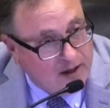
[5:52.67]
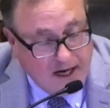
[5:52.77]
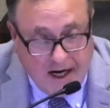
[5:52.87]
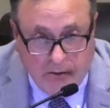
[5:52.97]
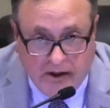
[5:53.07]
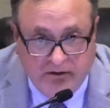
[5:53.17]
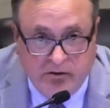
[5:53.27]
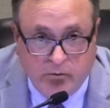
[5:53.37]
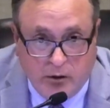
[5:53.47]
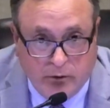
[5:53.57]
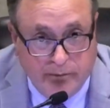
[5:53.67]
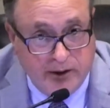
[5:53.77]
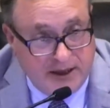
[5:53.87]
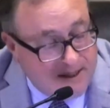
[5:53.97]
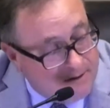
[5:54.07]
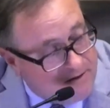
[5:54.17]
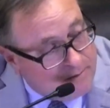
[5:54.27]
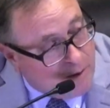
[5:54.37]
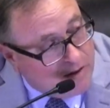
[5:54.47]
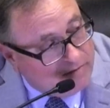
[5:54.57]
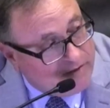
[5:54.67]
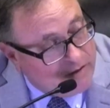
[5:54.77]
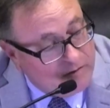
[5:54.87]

I want to see what we're putting into Parkview.